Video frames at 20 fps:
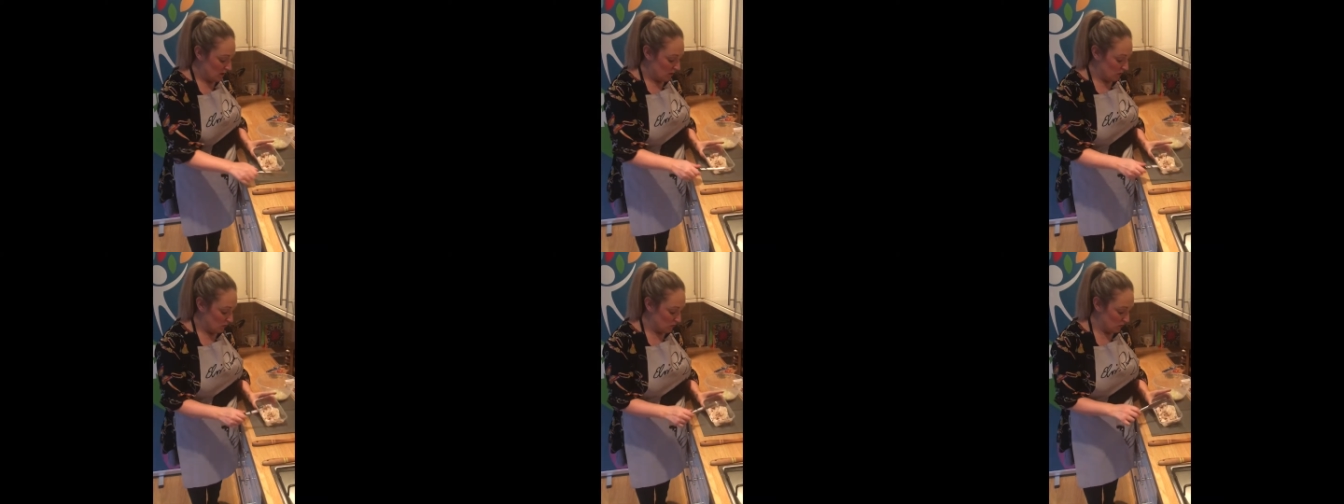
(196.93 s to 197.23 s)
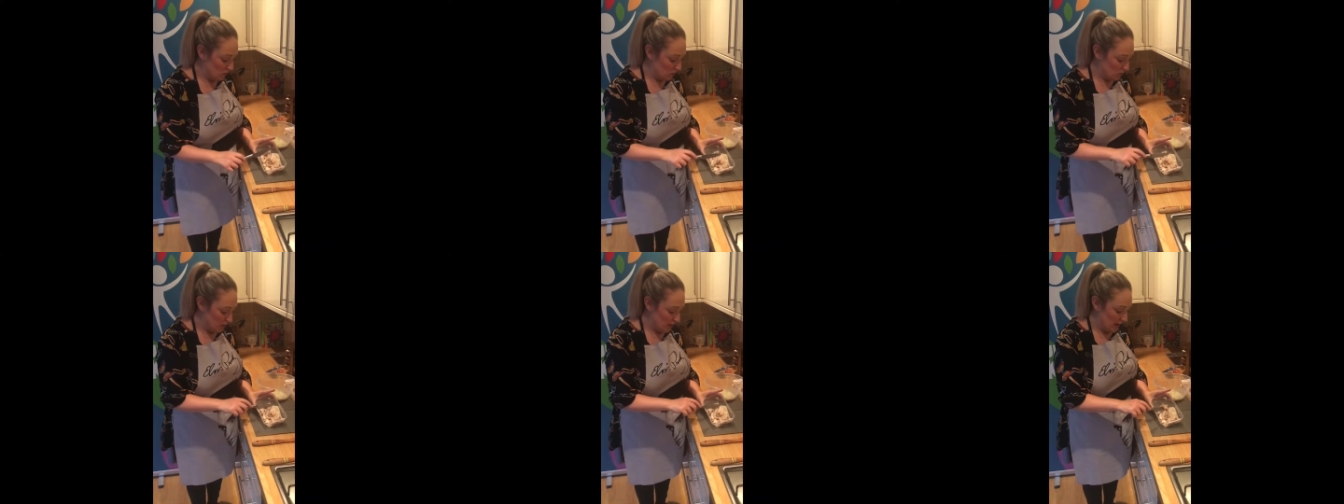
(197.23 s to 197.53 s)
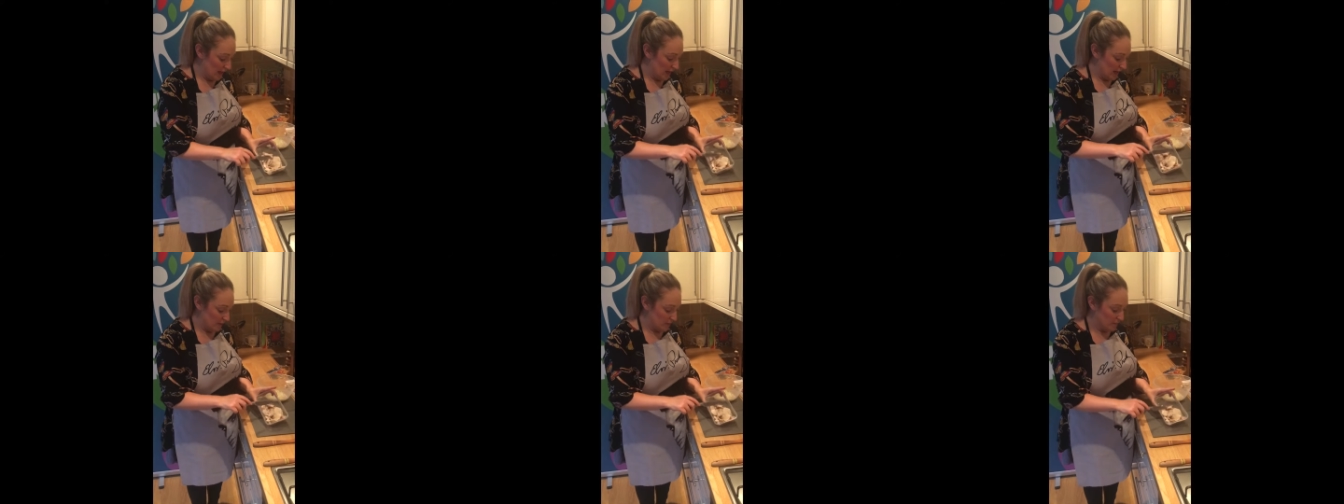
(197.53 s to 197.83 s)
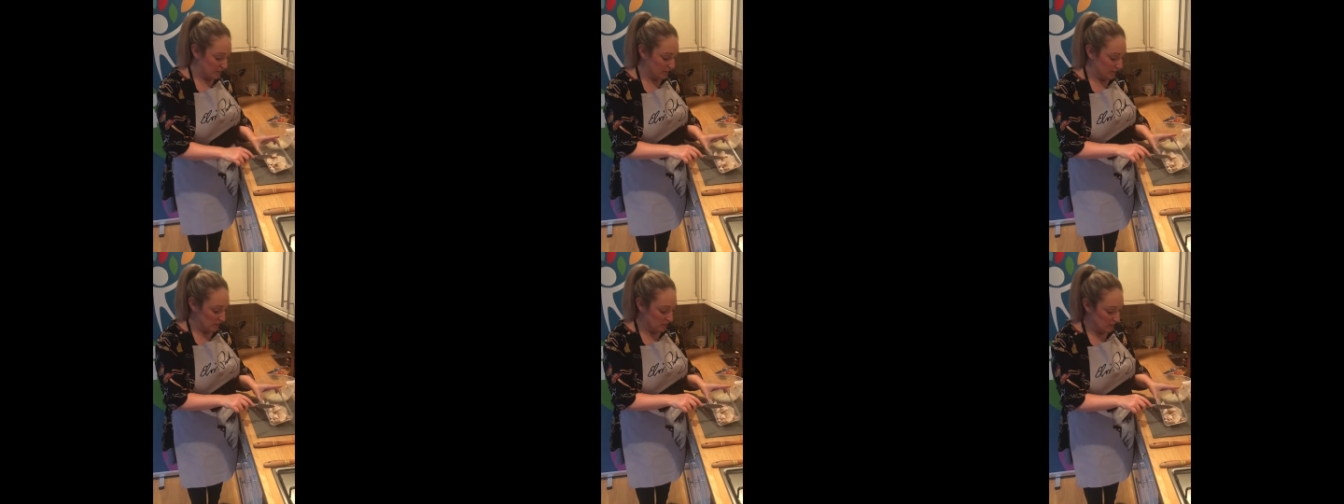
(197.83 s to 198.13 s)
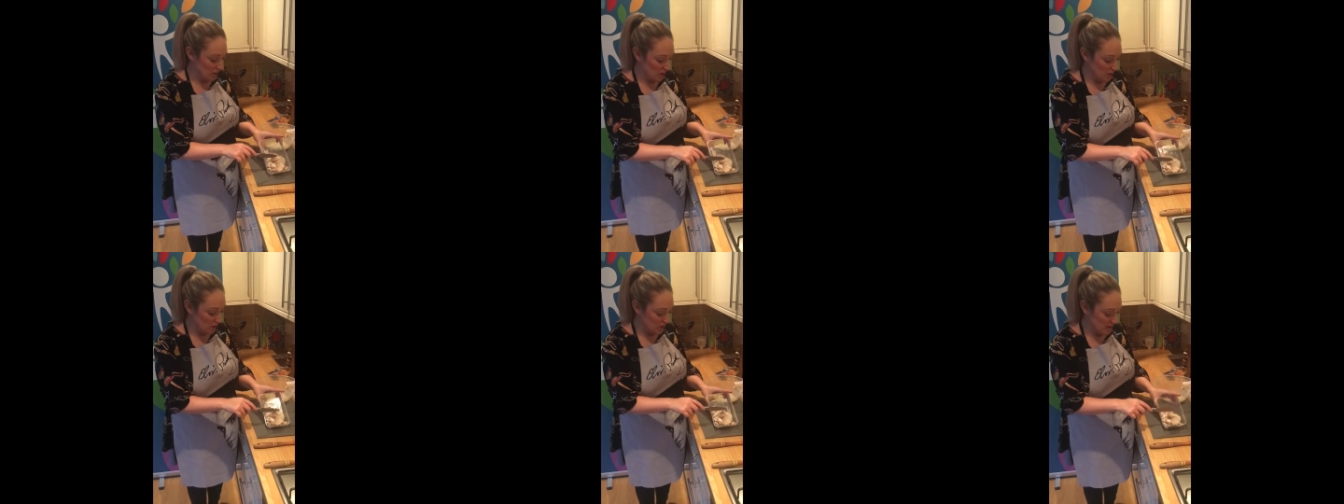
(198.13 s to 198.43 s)
Okay,
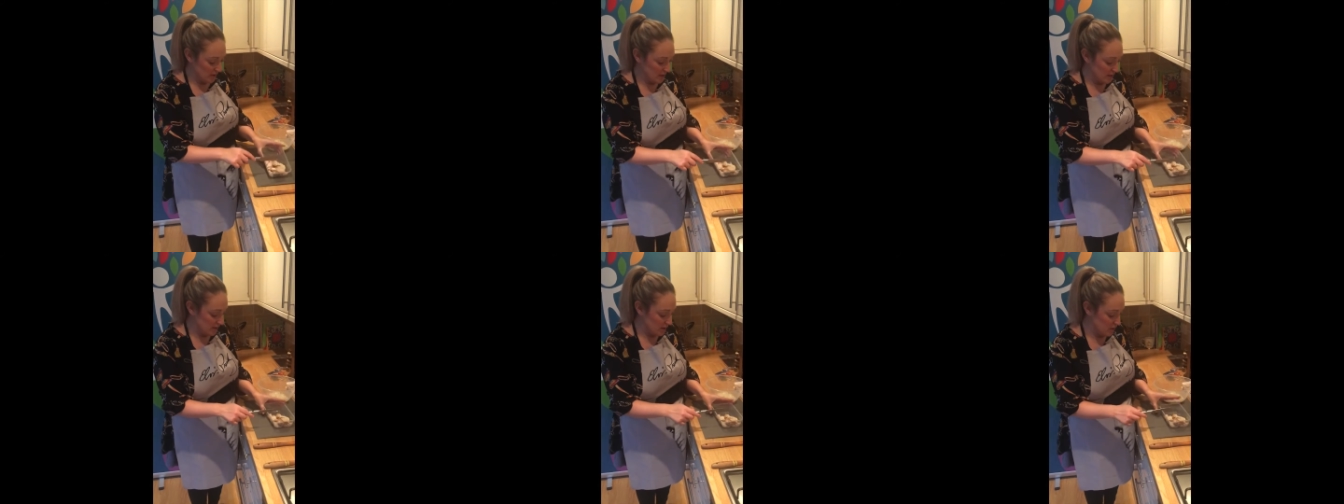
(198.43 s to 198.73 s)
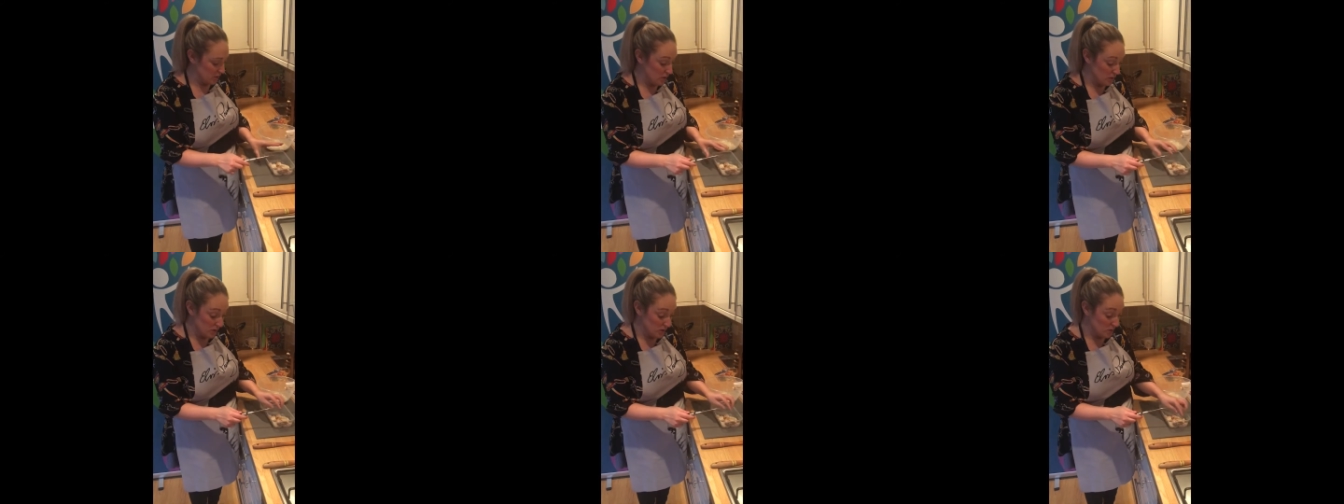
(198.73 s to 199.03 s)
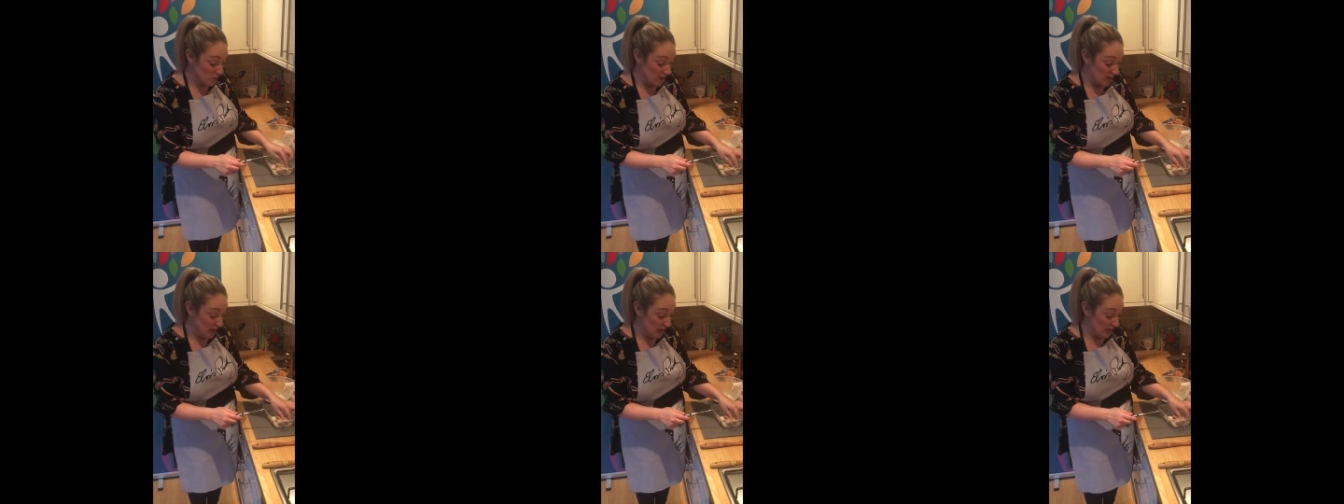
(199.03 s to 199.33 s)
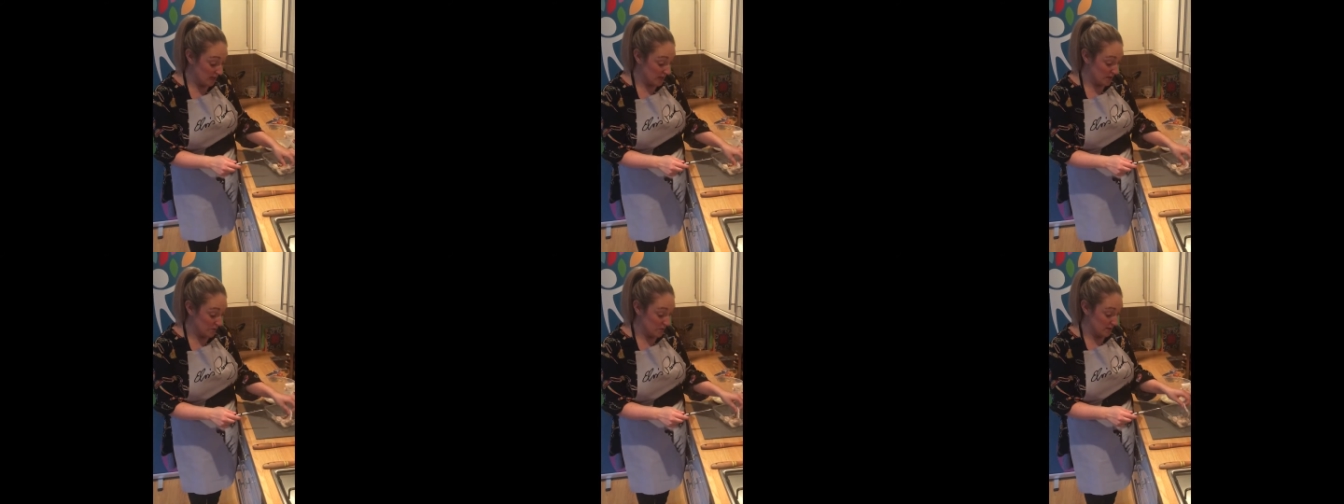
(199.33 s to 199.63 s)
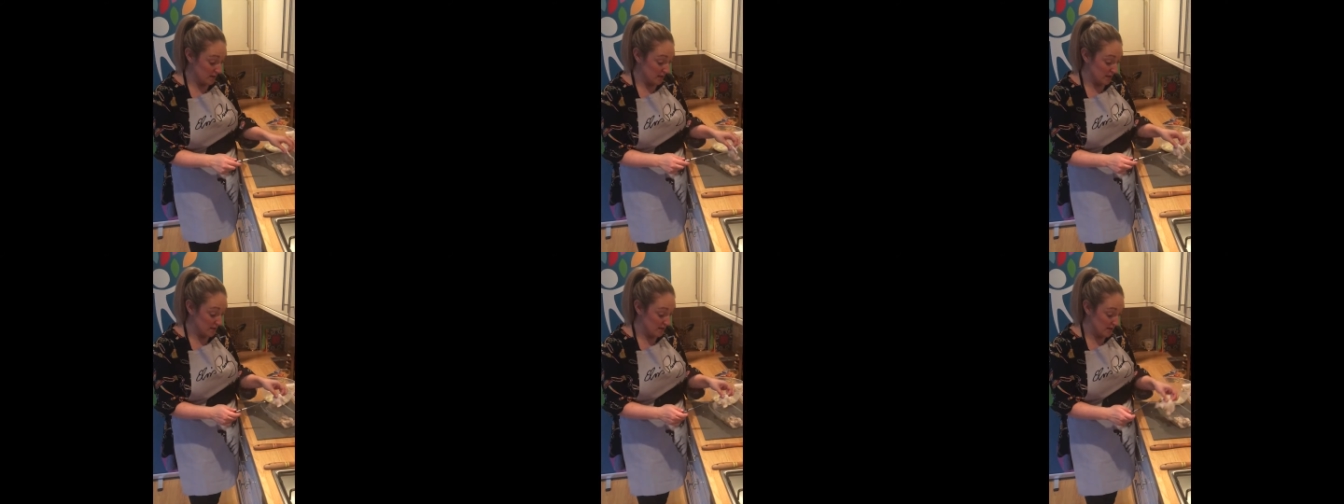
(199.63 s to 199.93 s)
because it is cooked, we can use
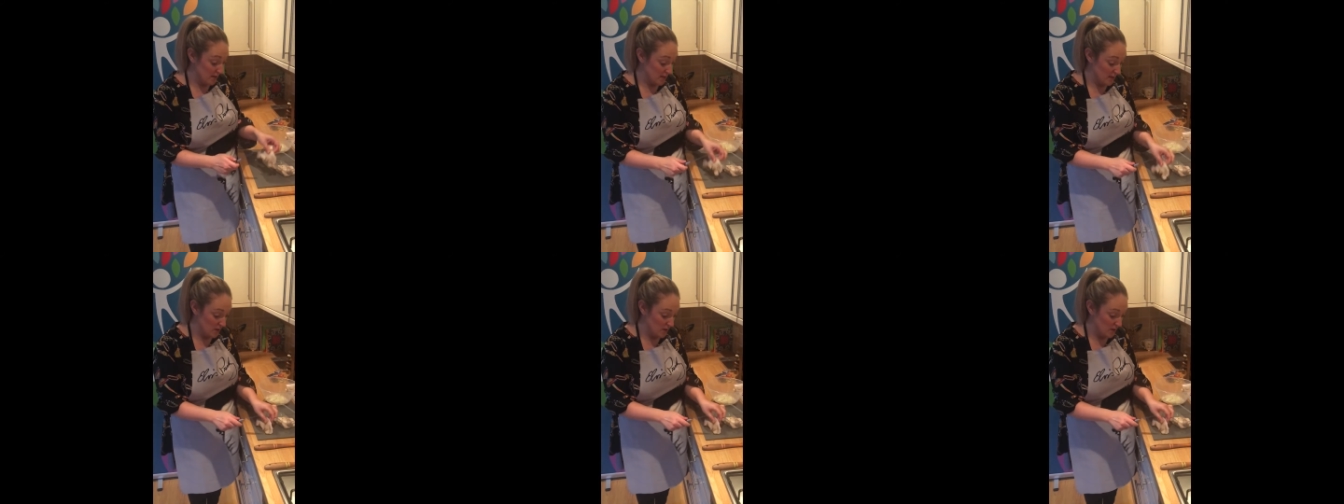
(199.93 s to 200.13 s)
it